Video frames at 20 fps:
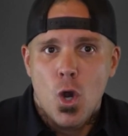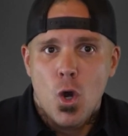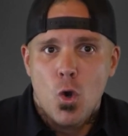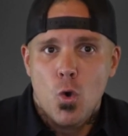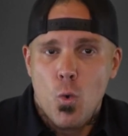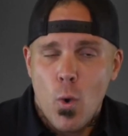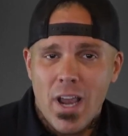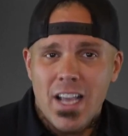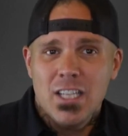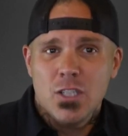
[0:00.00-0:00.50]

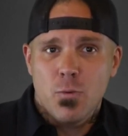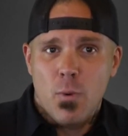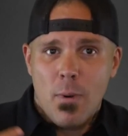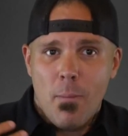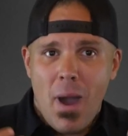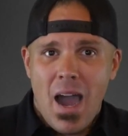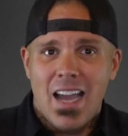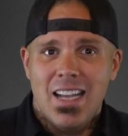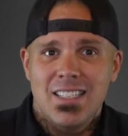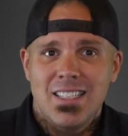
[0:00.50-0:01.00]
Grace
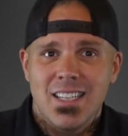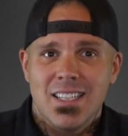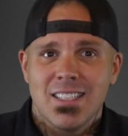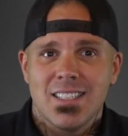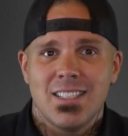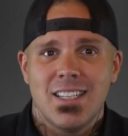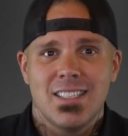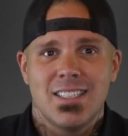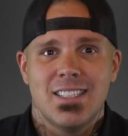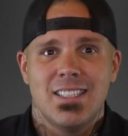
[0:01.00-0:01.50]
reminds us
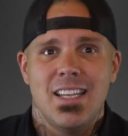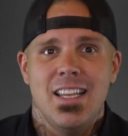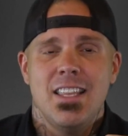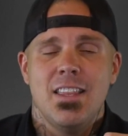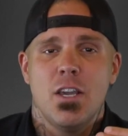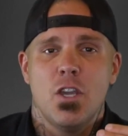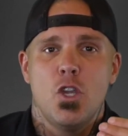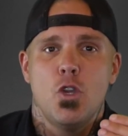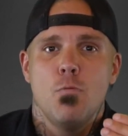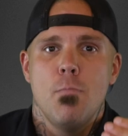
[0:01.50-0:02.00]
to see
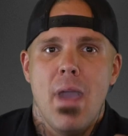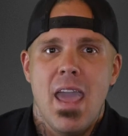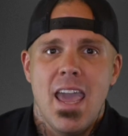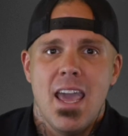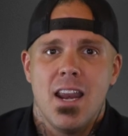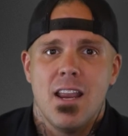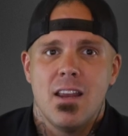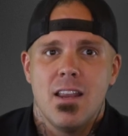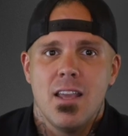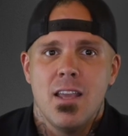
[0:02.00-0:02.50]
the
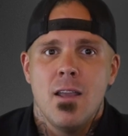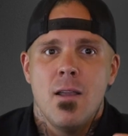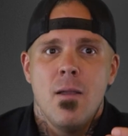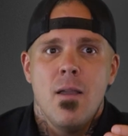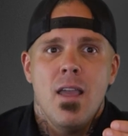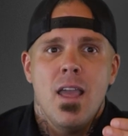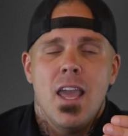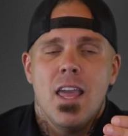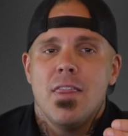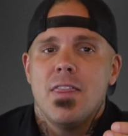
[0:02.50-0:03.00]
humanity
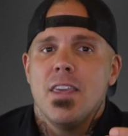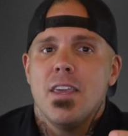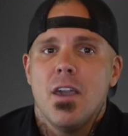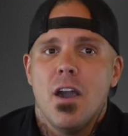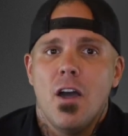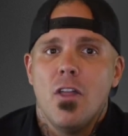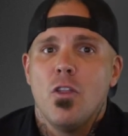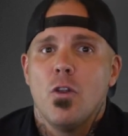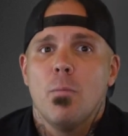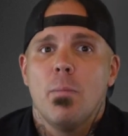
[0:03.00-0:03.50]
in the
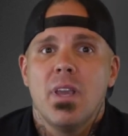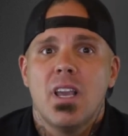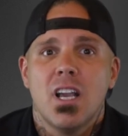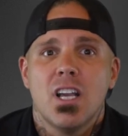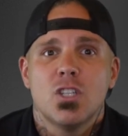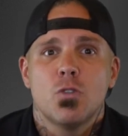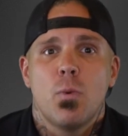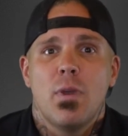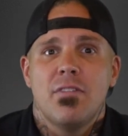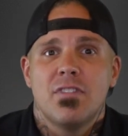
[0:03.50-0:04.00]
other
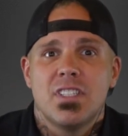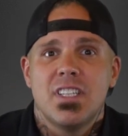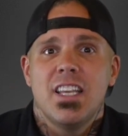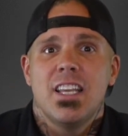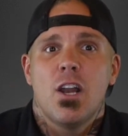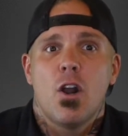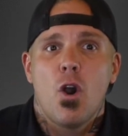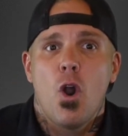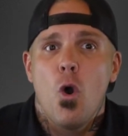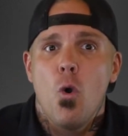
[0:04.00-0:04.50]
because we've
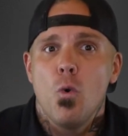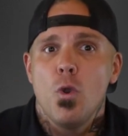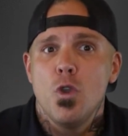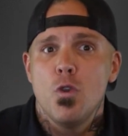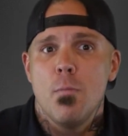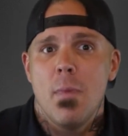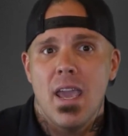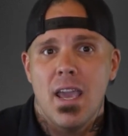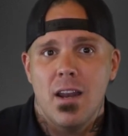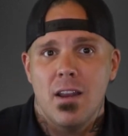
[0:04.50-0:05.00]
seen our own
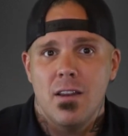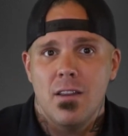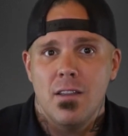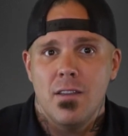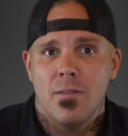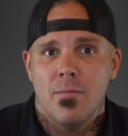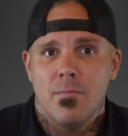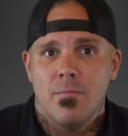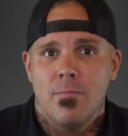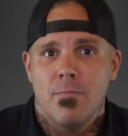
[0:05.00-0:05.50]
humanity.
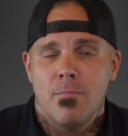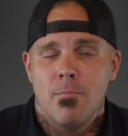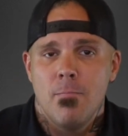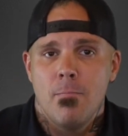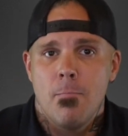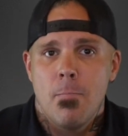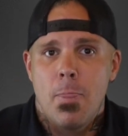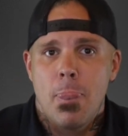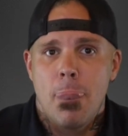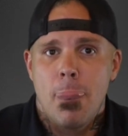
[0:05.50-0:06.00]

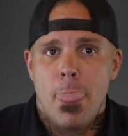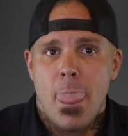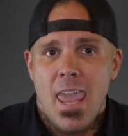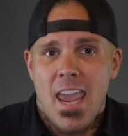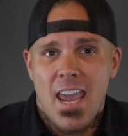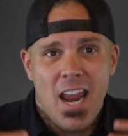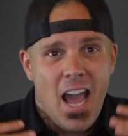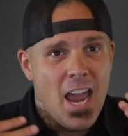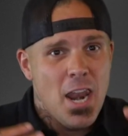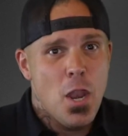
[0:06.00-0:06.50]

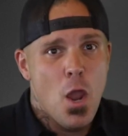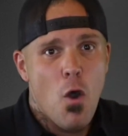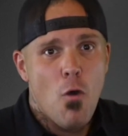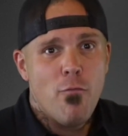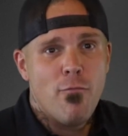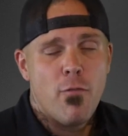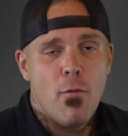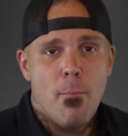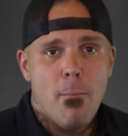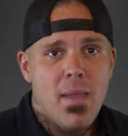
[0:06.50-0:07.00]
And I know
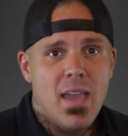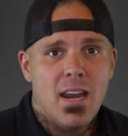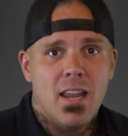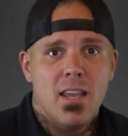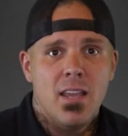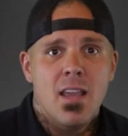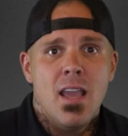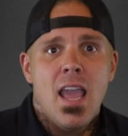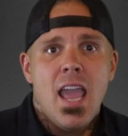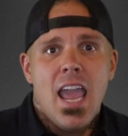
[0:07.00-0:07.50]
for
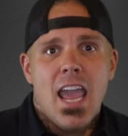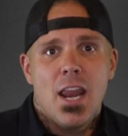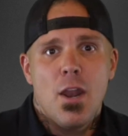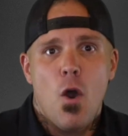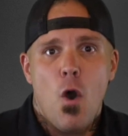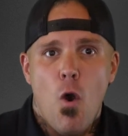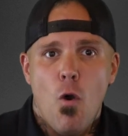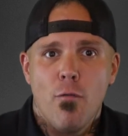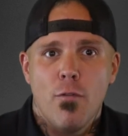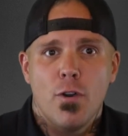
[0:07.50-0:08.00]
many, an
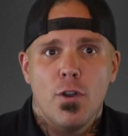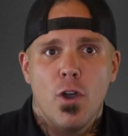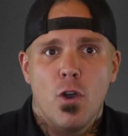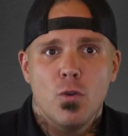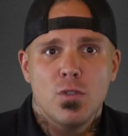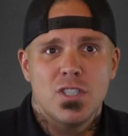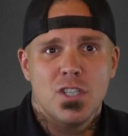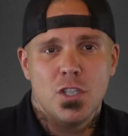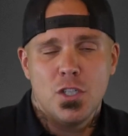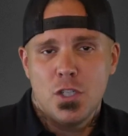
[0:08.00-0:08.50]

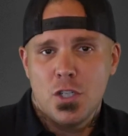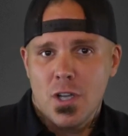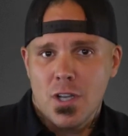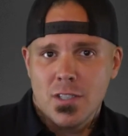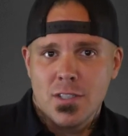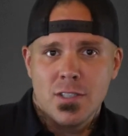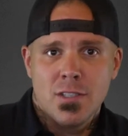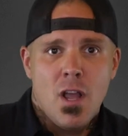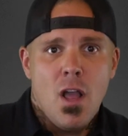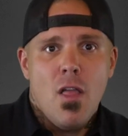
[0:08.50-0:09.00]
overdose is
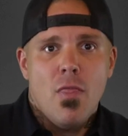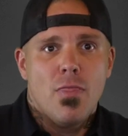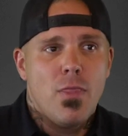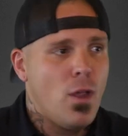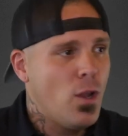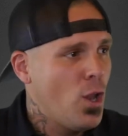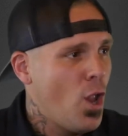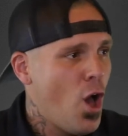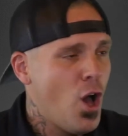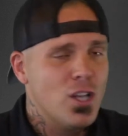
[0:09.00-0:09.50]
just the
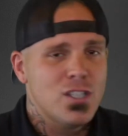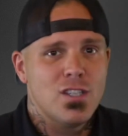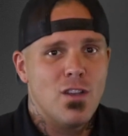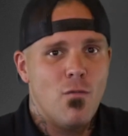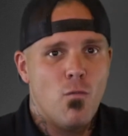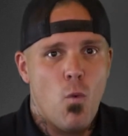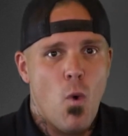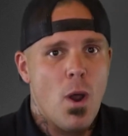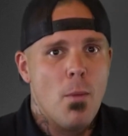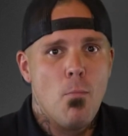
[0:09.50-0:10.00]
loss
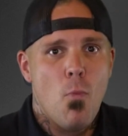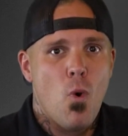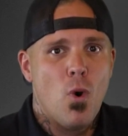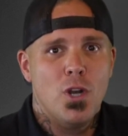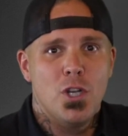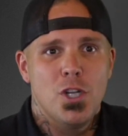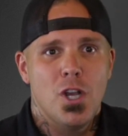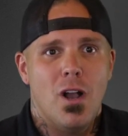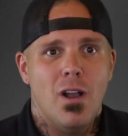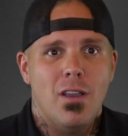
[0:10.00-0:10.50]
of one more
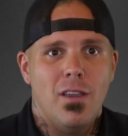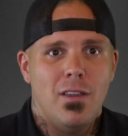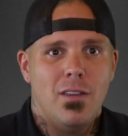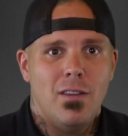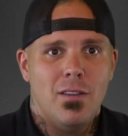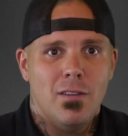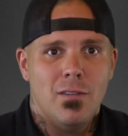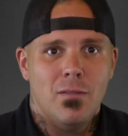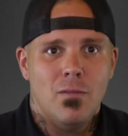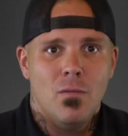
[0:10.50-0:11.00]
junkie,
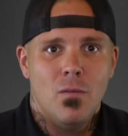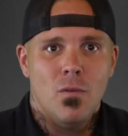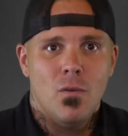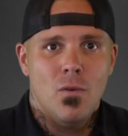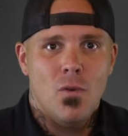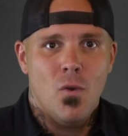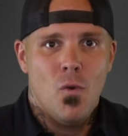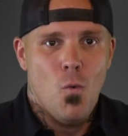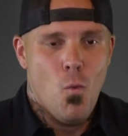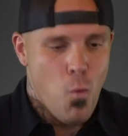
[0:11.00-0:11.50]

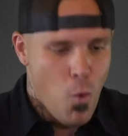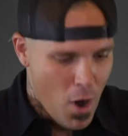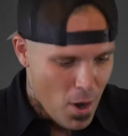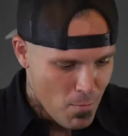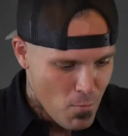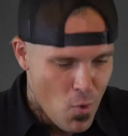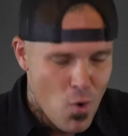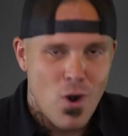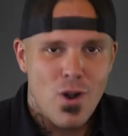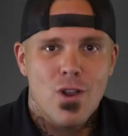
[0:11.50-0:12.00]
one
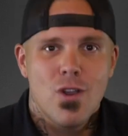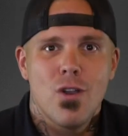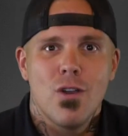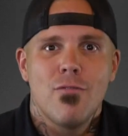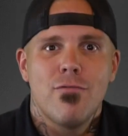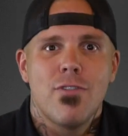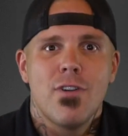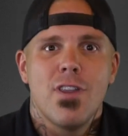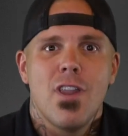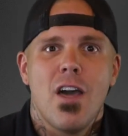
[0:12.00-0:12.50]
more
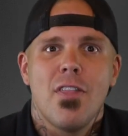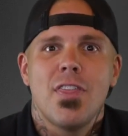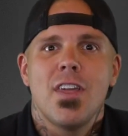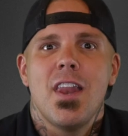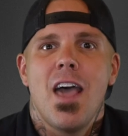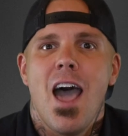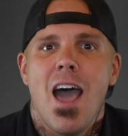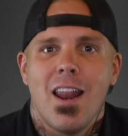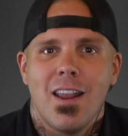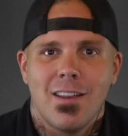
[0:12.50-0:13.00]
good-for-nothing
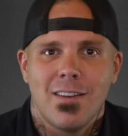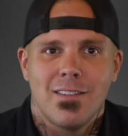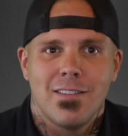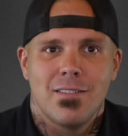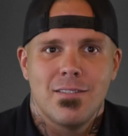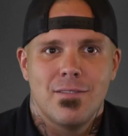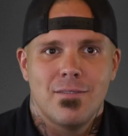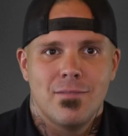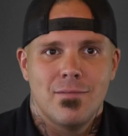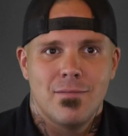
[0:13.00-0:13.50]
addict,
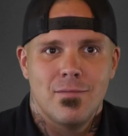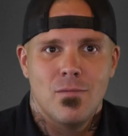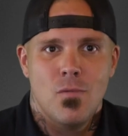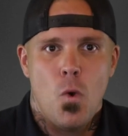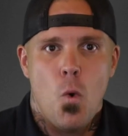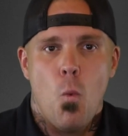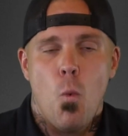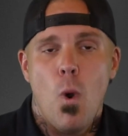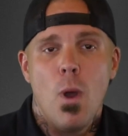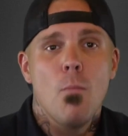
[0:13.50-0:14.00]

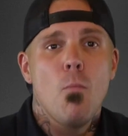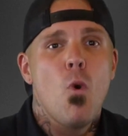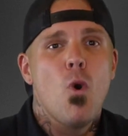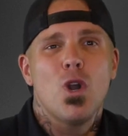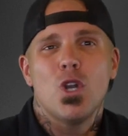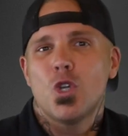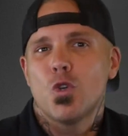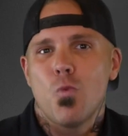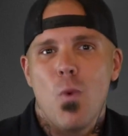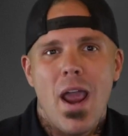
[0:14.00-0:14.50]
one more
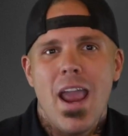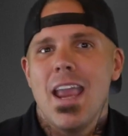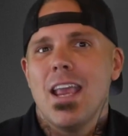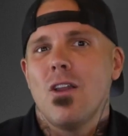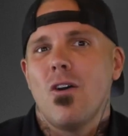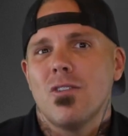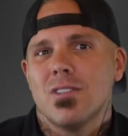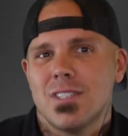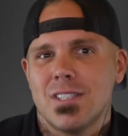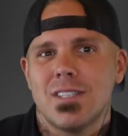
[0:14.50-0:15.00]
drain
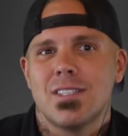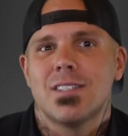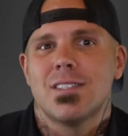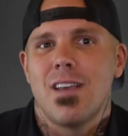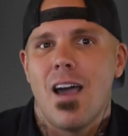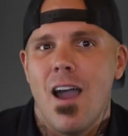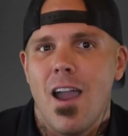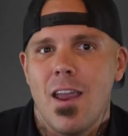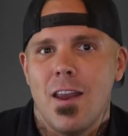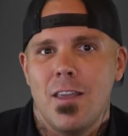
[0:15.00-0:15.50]
on
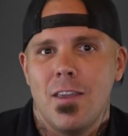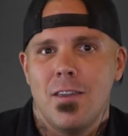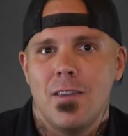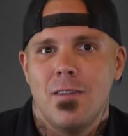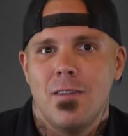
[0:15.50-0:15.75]
society.